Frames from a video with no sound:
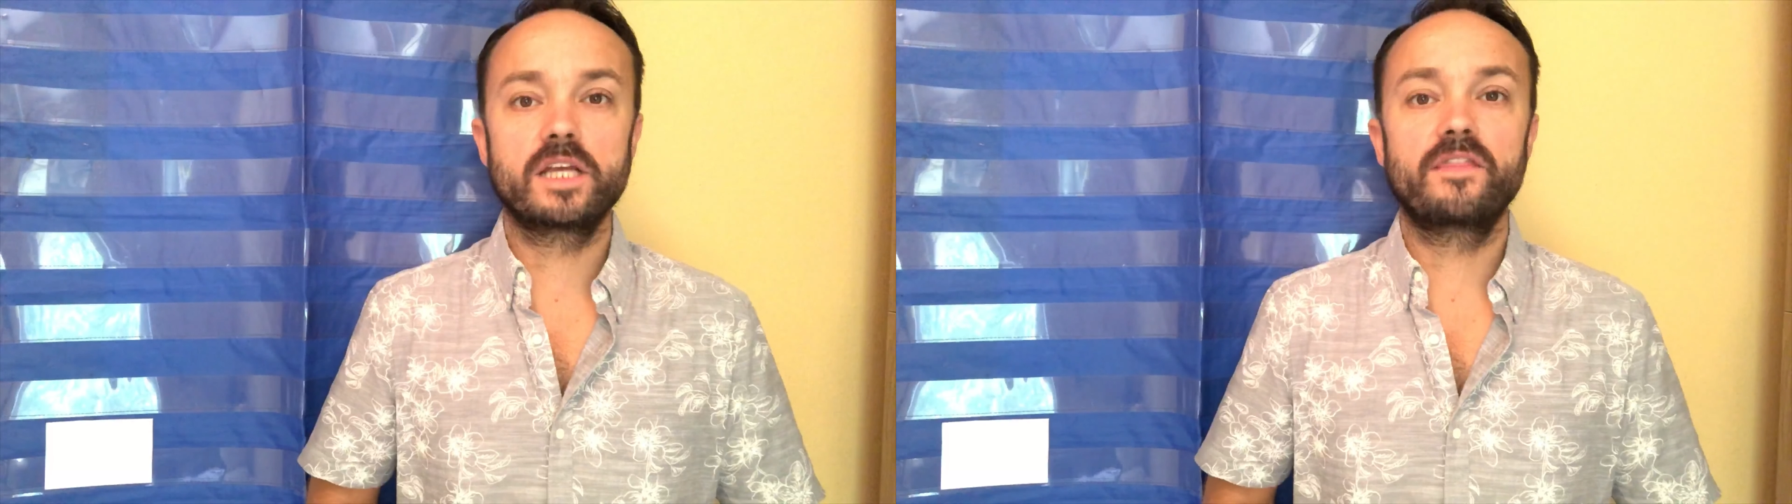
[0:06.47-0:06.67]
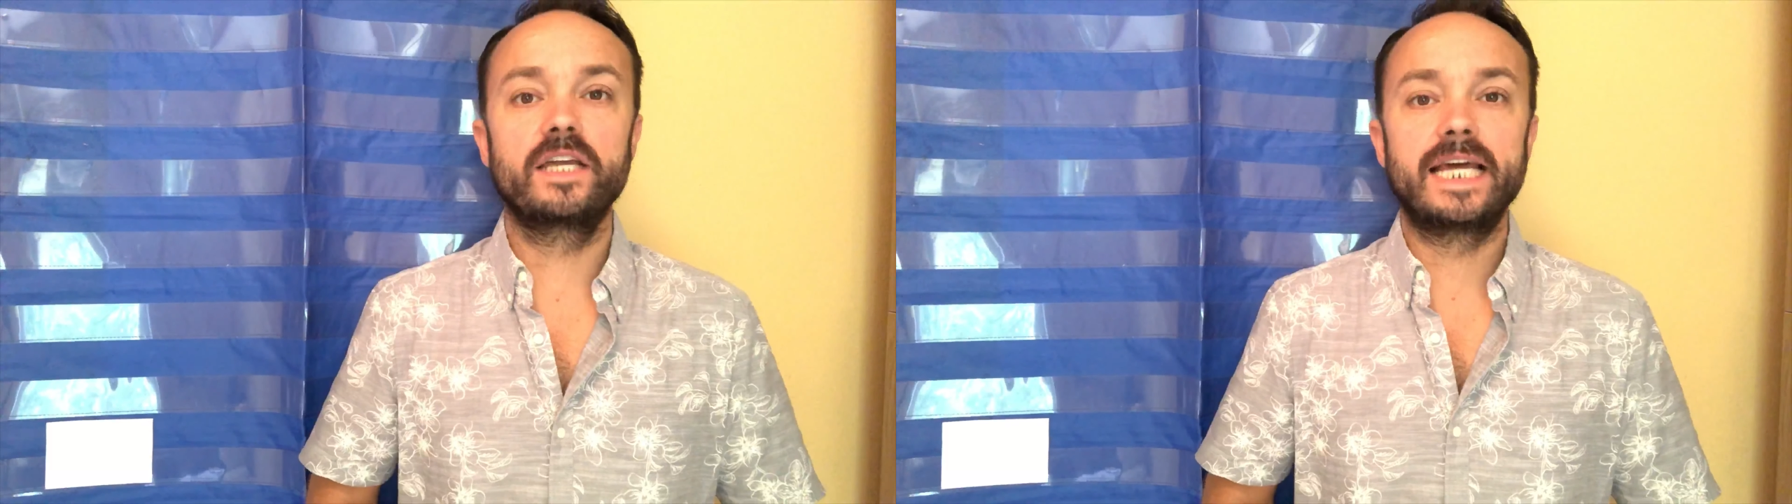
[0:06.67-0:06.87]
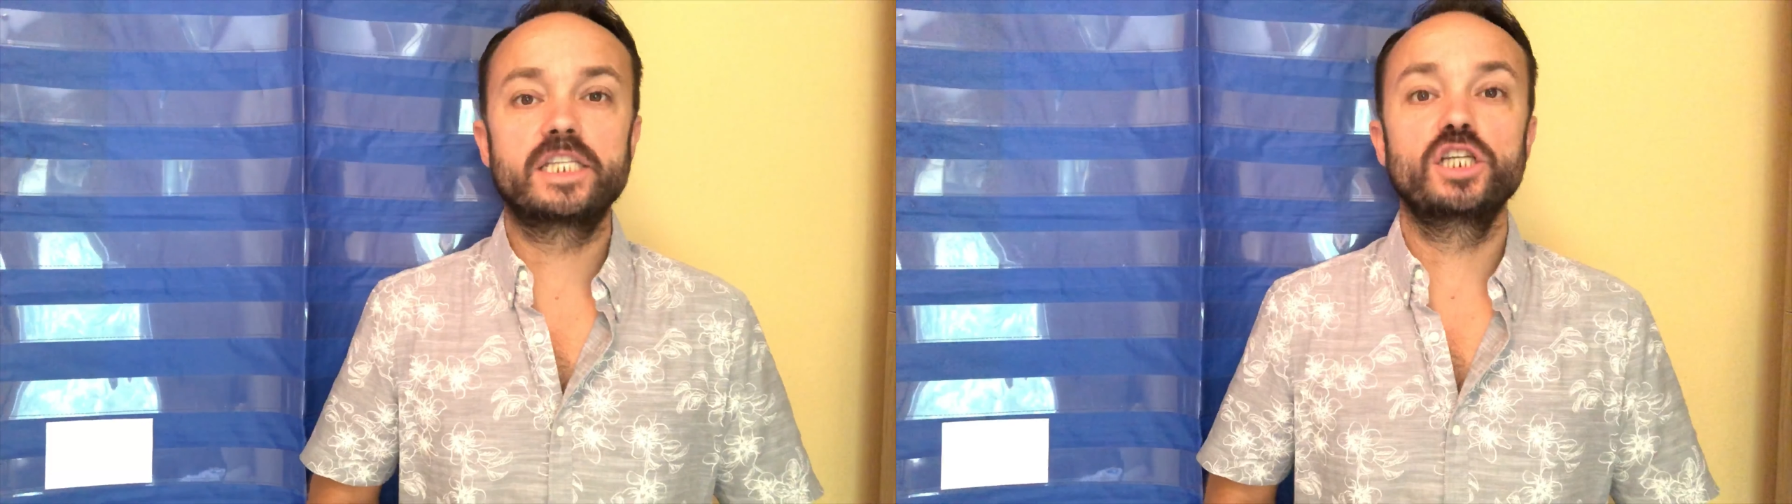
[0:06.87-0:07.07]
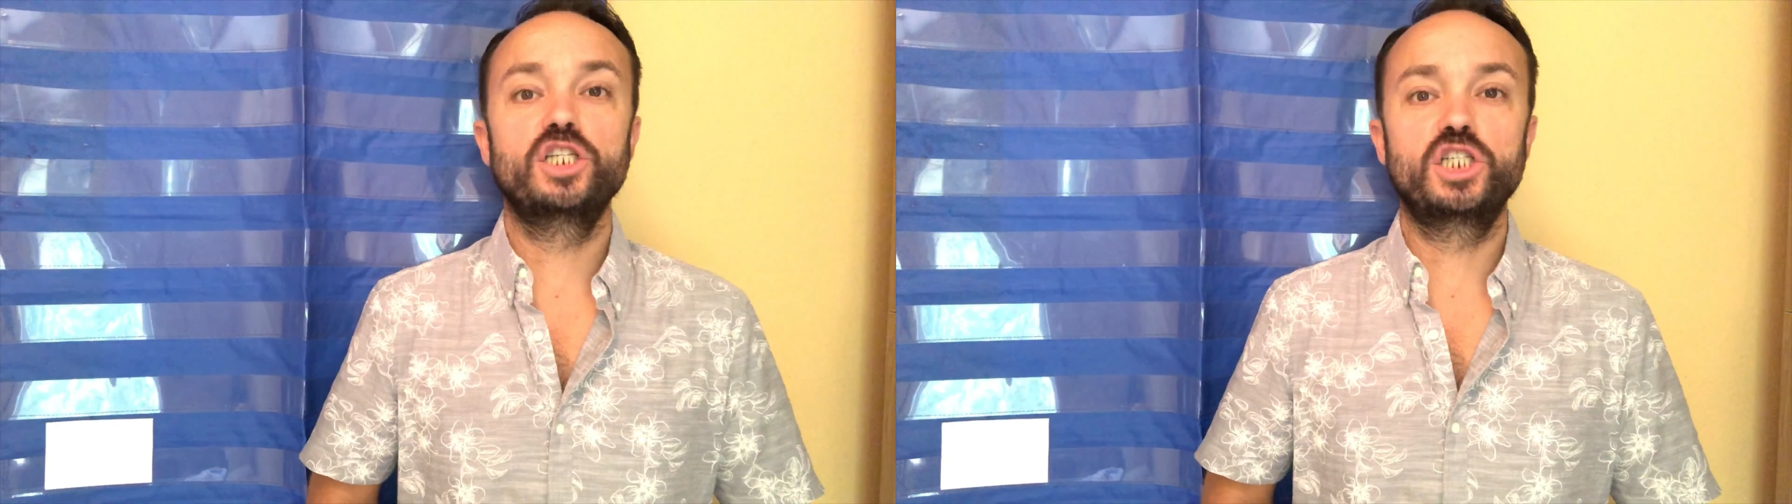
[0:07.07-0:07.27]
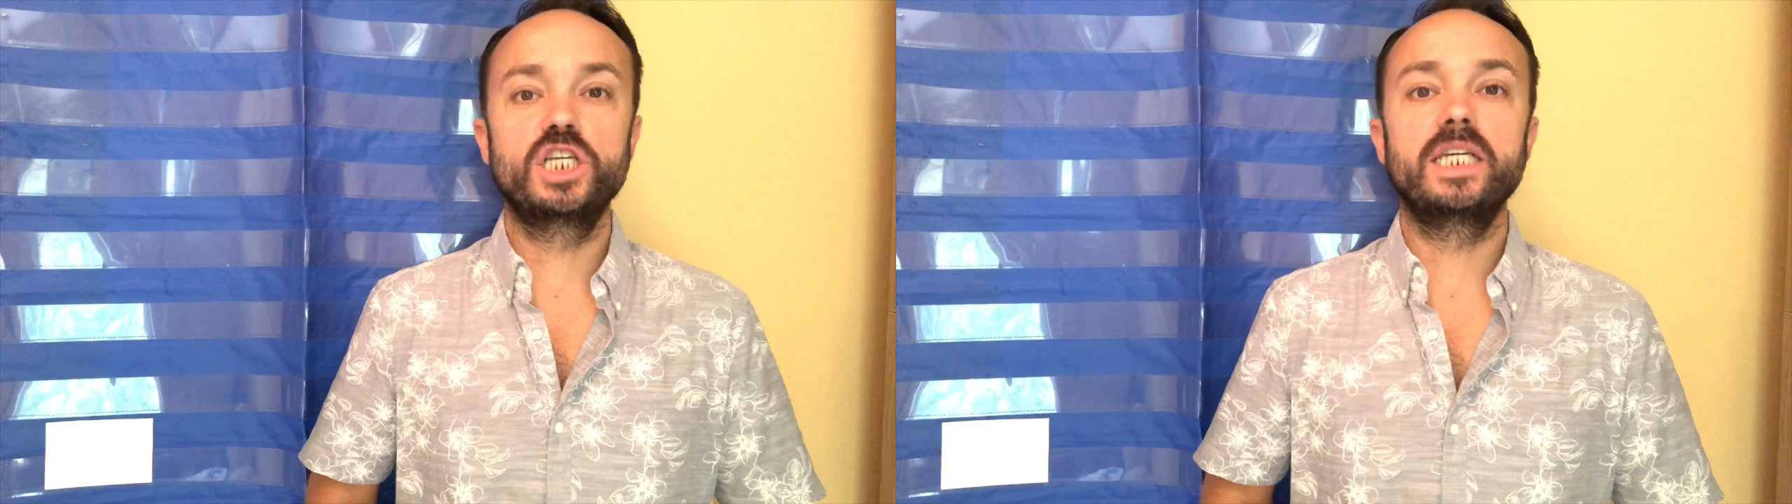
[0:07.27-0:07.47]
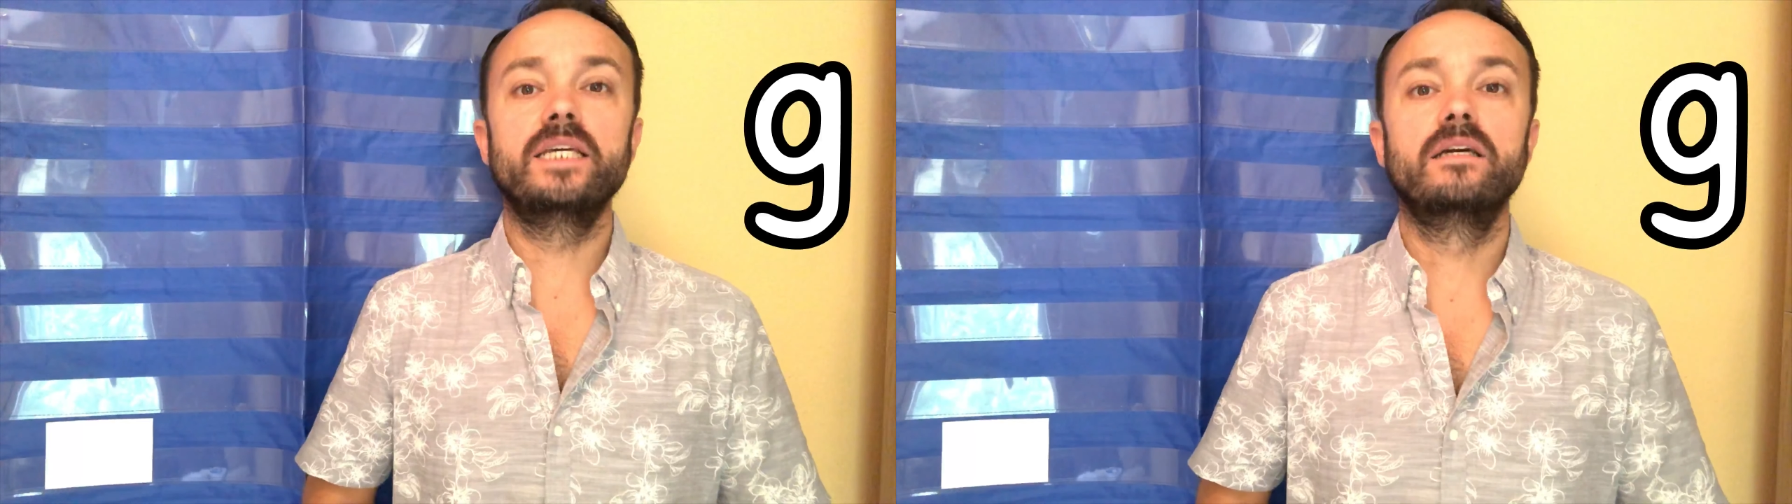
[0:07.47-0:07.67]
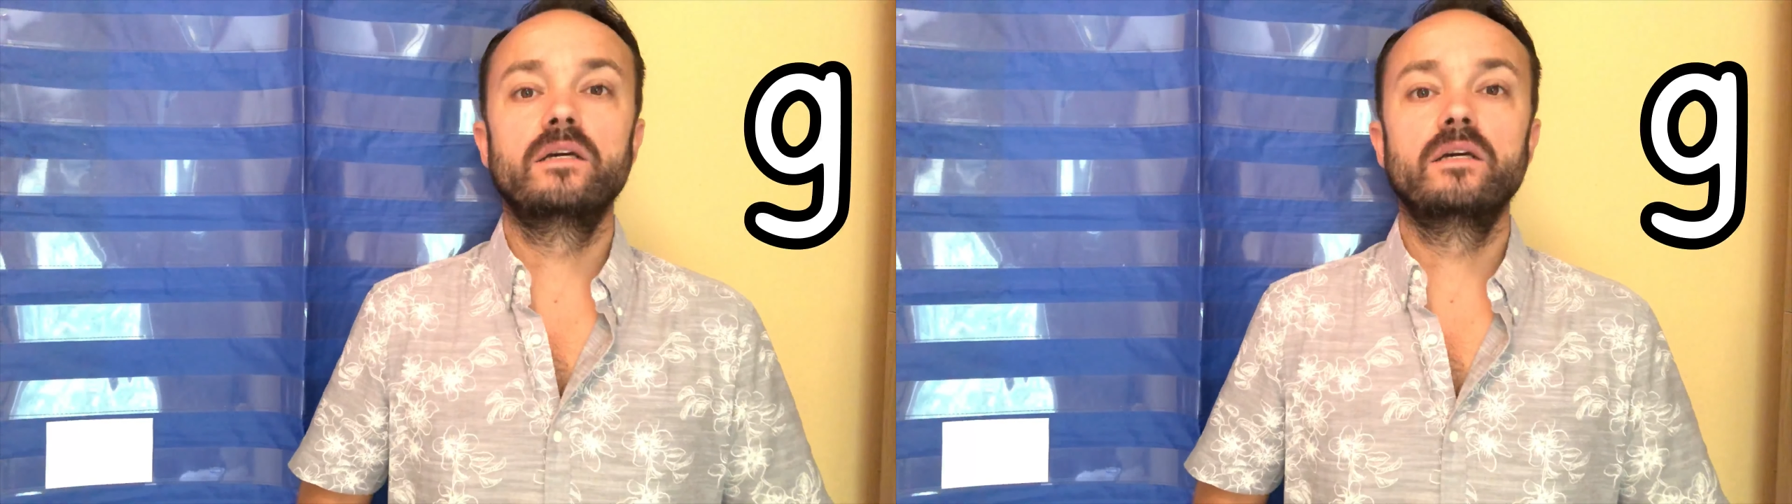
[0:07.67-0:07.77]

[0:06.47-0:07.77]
the letter G,